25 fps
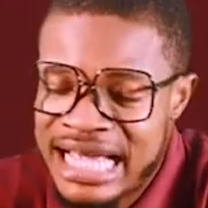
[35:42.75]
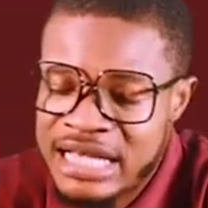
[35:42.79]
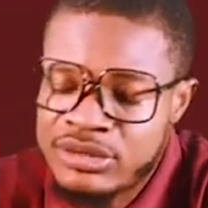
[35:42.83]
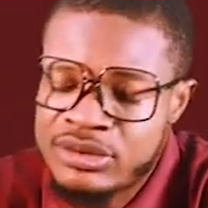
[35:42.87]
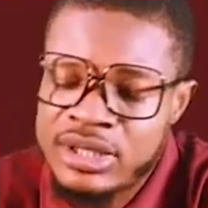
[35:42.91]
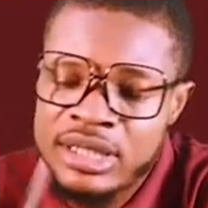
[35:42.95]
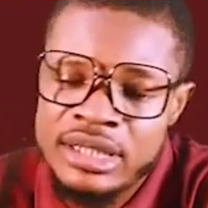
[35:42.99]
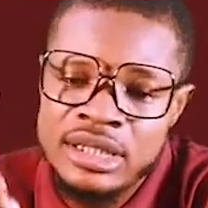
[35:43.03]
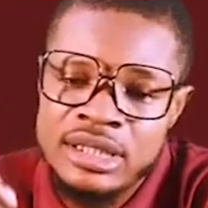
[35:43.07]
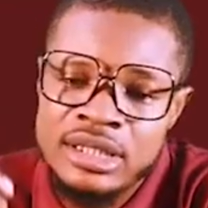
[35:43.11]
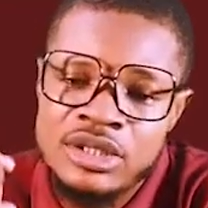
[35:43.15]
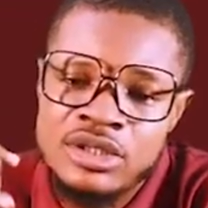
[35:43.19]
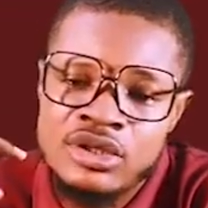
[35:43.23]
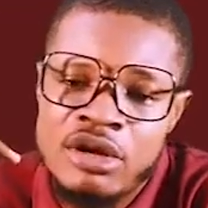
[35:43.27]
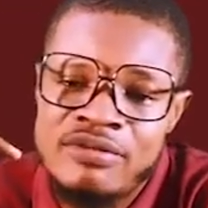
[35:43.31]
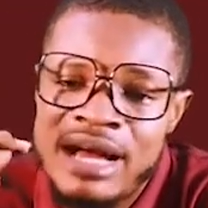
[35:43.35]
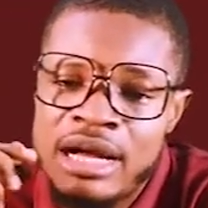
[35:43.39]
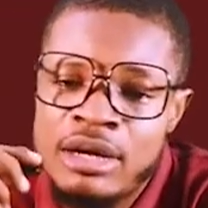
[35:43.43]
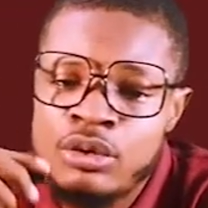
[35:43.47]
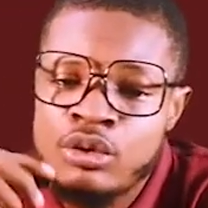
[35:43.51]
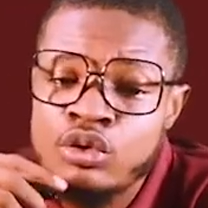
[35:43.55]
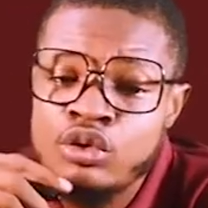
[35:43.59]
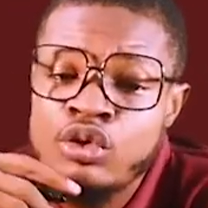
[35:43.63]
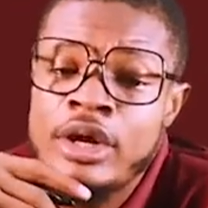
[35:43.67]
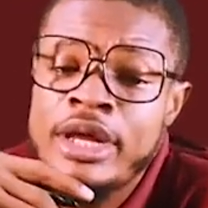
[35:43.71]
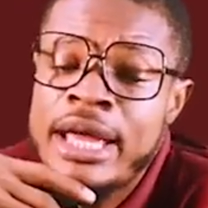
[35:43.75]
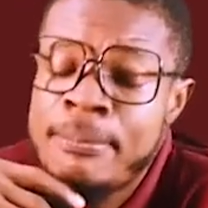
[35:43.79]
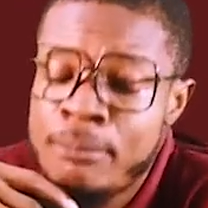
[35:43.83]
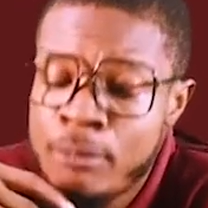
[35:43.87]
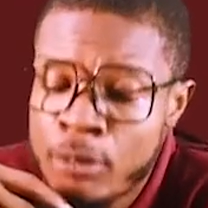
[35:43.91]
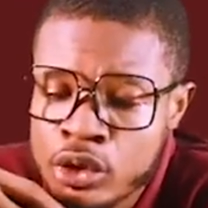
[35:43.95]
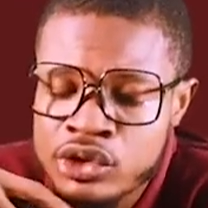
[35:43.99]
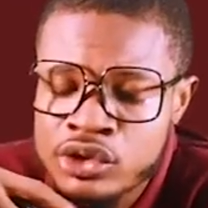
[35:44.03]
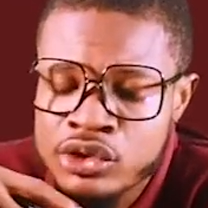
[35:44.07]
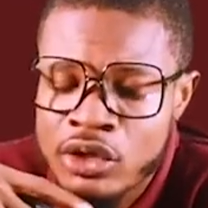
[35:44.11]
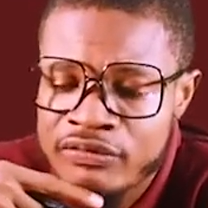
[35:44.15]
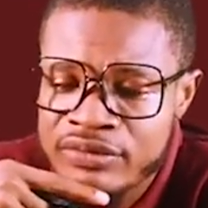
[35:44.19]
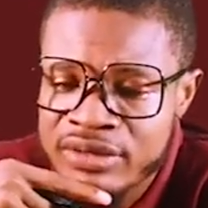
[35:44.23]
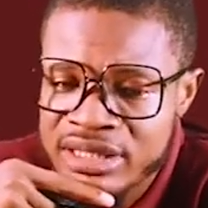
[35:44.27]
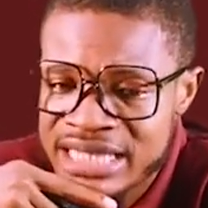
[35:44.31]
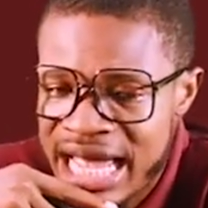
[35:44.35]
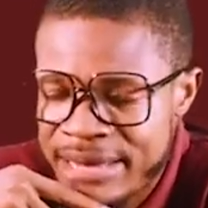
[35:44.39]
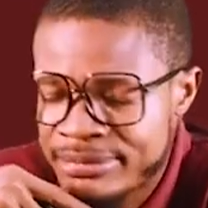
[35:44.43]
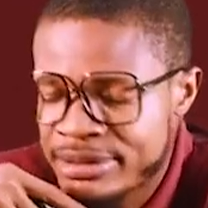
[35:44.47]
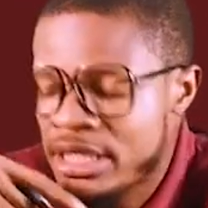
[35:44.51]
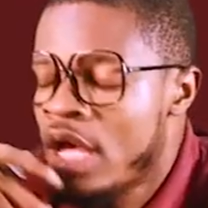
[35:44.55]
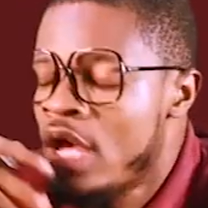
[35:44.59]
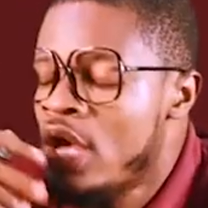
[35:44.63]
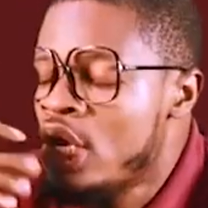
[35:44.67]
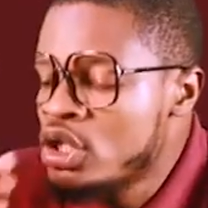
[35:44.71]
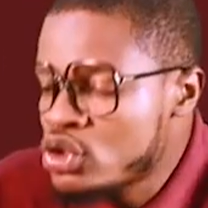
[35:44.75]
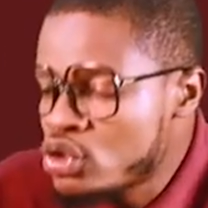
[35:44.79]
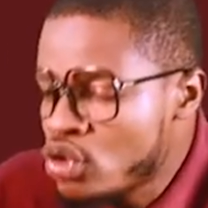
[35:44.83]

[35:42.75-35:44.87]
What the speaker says: That's where they discover crude oil most of the times.